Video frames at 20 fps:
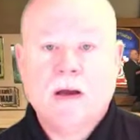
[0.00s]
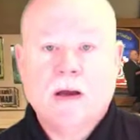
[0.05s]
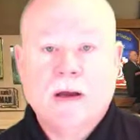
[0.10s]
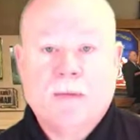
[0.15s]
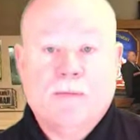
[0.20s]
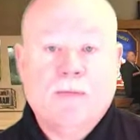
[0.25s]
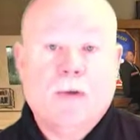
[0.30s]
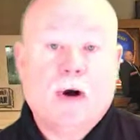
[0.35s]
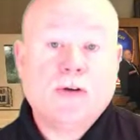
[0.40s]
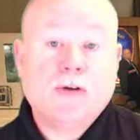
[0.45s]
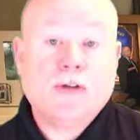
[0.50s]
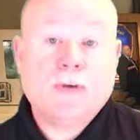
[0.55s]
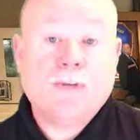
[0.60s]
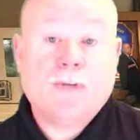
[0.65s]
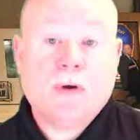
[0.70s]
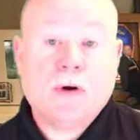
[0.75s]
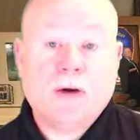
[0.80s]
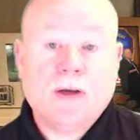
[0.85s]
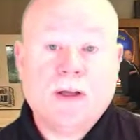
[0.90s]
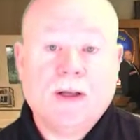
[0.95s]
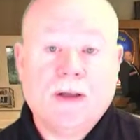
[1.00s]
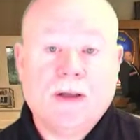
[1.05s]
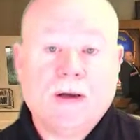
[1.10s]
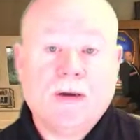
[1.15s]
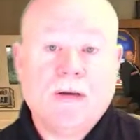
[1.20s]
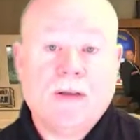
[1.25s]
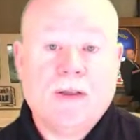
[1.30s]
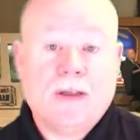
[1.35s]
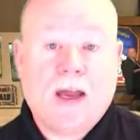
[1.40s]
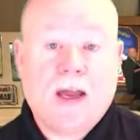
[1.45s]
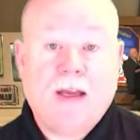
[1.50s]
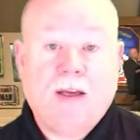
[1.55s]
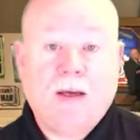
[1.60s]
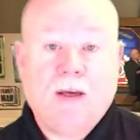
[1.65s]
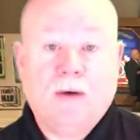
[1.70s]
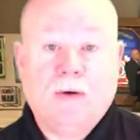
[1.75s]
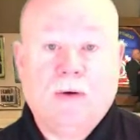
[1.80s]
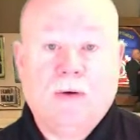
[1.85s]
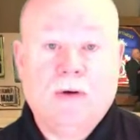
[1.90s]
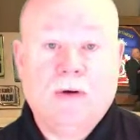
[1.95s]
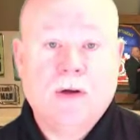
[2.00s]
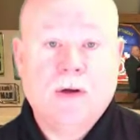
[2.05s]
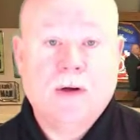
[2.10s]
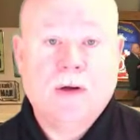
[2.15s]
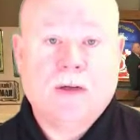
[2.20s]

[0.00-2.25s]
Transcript: Most importantly, though, thank you,